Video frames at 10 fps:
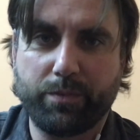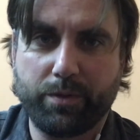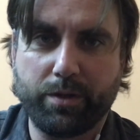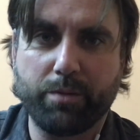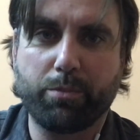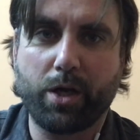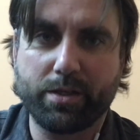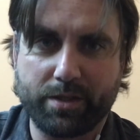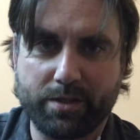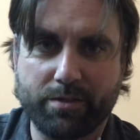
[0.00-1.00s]
the
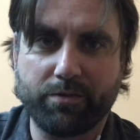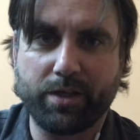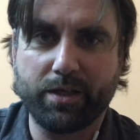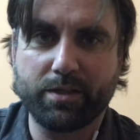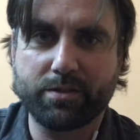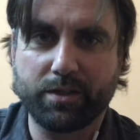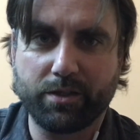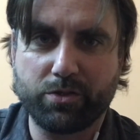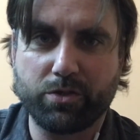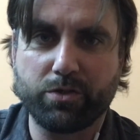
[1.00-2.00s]
process of getting
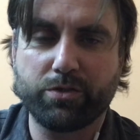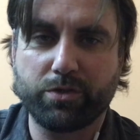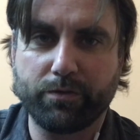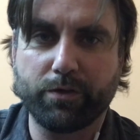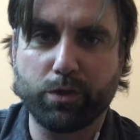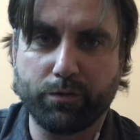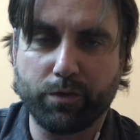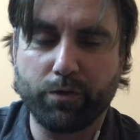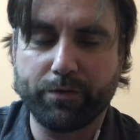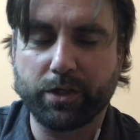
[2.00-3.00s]
signatures over and over
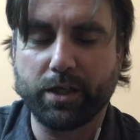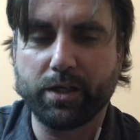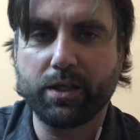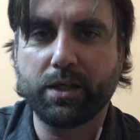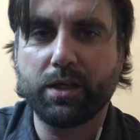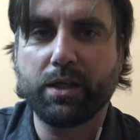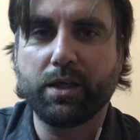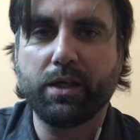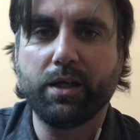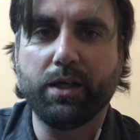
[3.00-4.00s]
and over again,
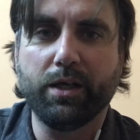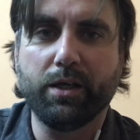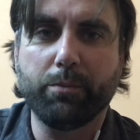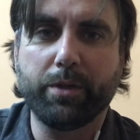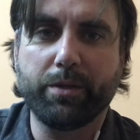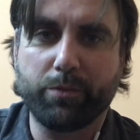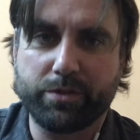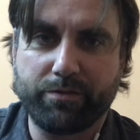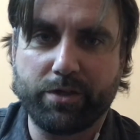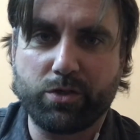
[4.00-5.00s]
and
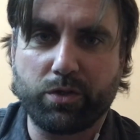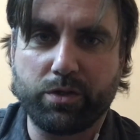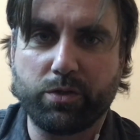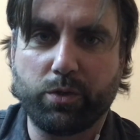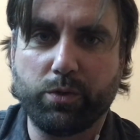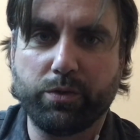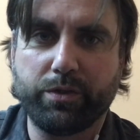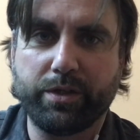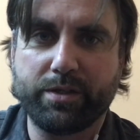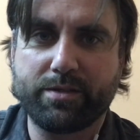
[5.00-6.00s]
was eventually told
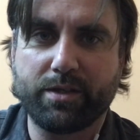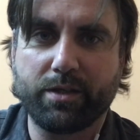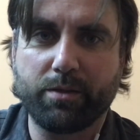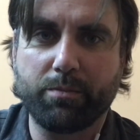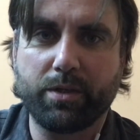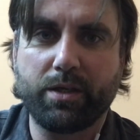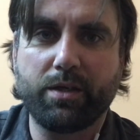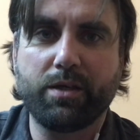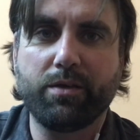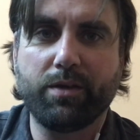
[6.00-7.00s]
that I
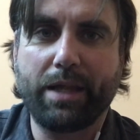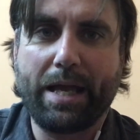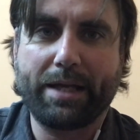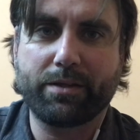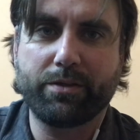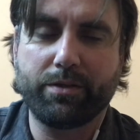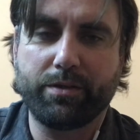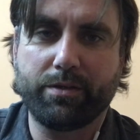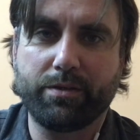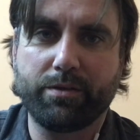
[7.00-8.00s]
lacked
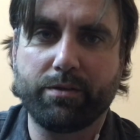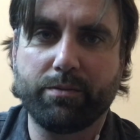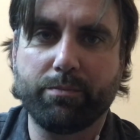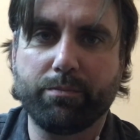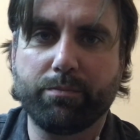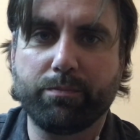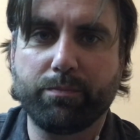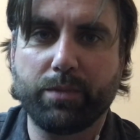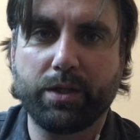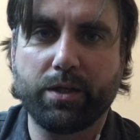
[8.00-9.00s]
the
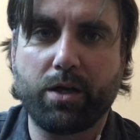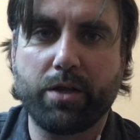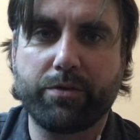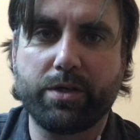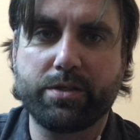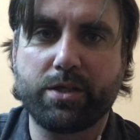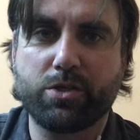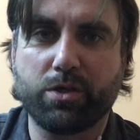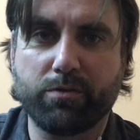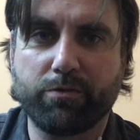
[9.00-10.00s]

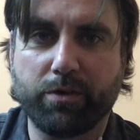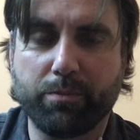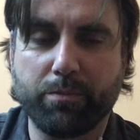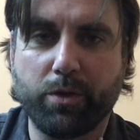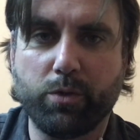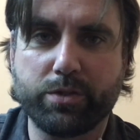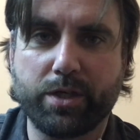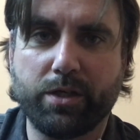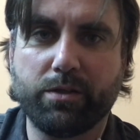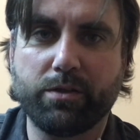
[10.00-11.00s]
authorization from the
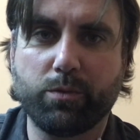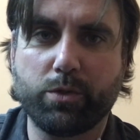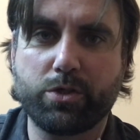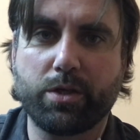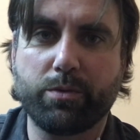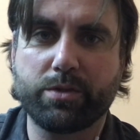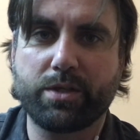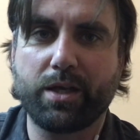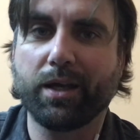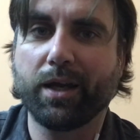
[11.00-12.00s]
hotel in which I was
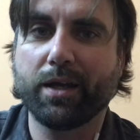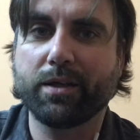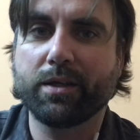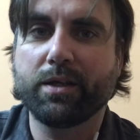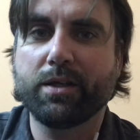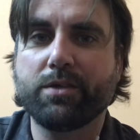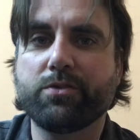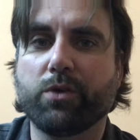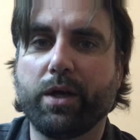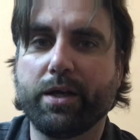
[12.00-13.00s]
staying at.
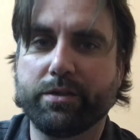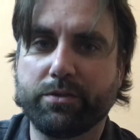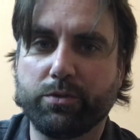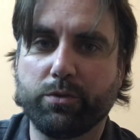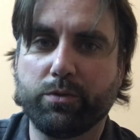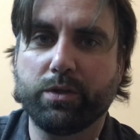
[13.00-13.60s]
So I had to